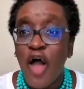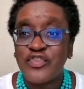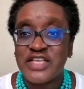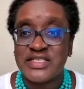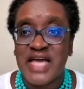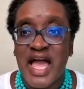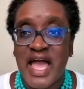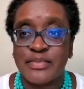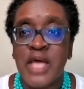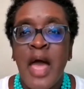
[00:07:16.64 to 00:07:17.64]

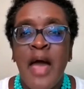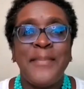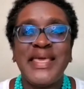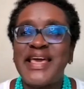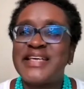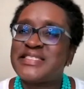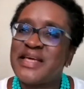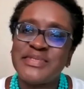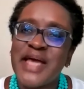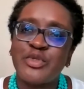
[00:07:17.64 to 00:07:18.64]
oftentimes because
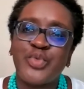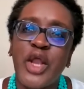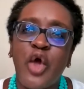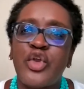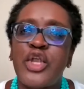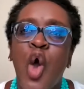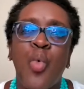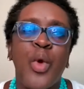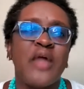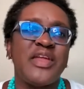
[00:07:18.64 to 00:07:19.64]
sometimes we don't
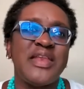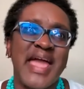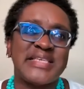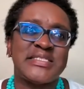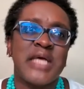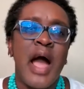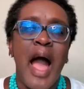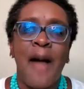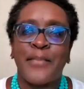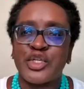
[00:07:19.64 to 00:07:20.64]
know where the next
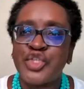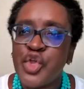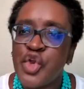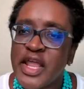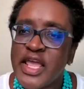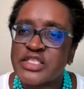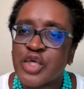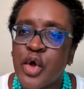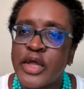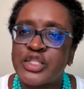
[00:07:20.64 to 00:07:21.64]
opportunity
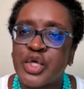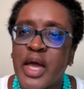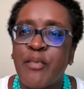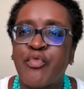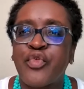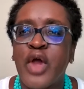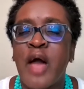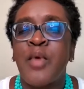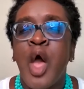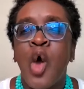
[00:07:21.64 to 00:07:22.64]
is going to come
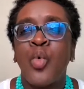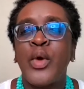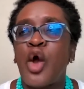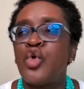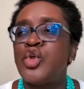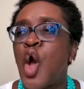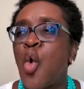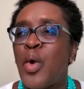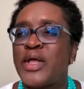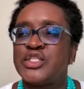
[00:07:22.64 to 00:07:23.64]
from. We don't
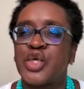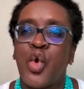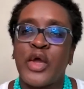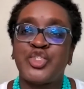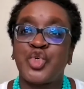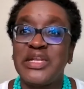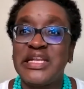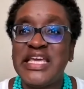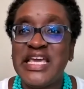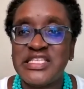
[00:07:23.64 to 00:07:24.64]
know what's going to
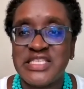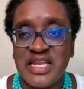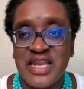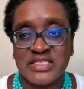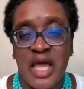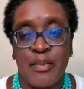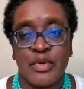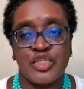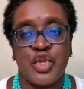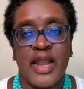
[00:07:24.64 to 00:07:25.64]
lead to the next
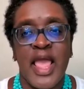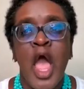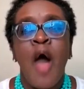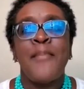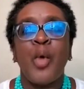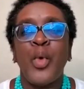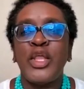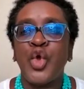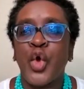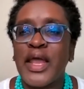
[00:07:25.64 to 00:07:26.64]
opportunity. But
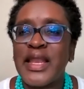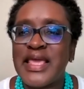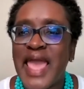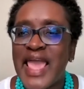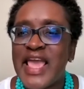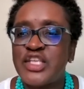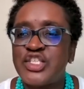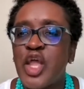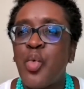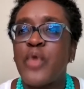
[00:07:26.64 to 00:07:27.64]
when you're
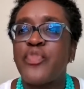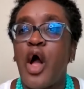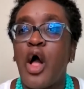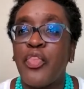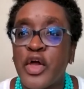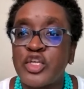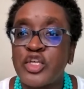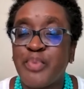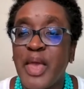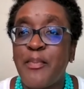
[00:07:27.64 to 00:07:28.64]
engaging with
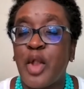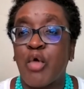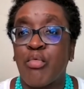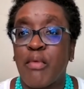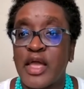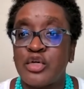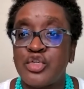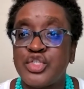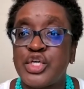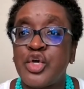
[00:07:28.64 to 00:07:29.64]
those people
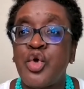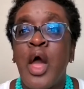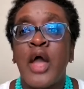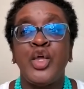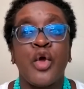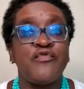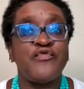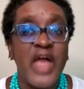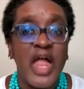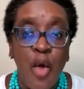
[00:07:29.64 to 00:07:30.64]
around you, your
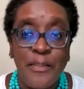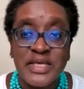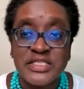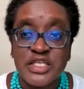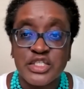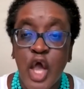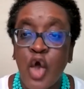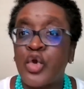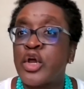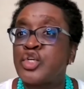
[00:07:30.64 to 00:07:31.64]
fellow business
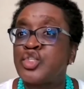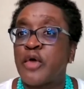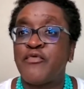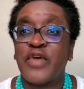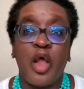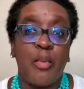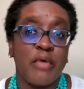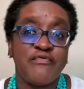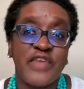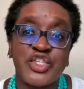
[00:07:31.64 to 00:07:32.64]
owners, your fellow
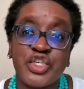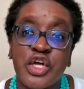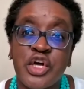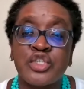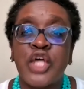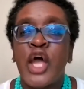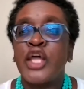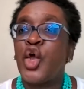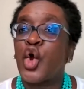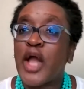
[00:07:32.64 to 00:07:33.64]
professionals,
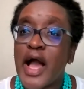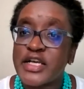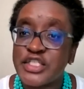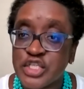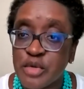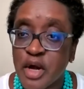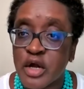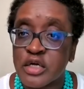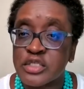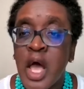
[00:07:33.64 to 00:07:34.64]
your
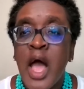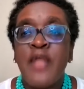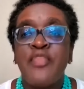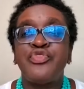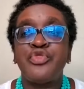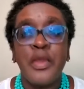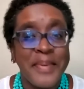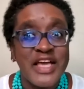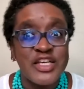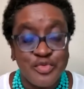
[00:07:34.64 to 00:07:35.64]
customers, you,
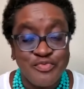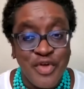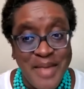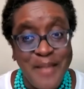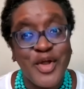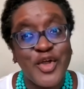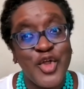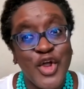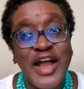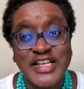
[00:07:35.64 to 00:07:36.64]
because remember,
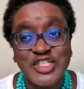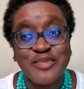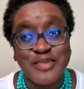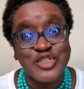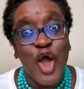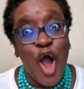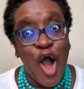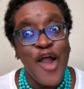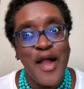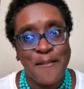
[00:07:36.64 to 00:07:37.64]
your customers
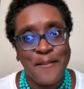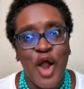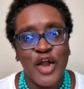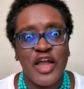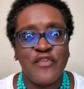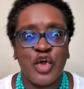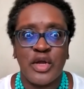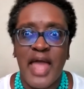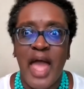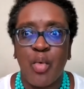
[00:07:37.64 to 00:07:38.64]
are a part of
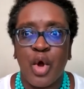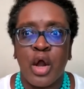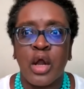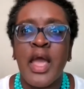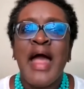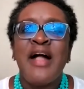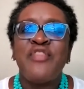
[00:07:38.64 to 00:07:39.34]
your network.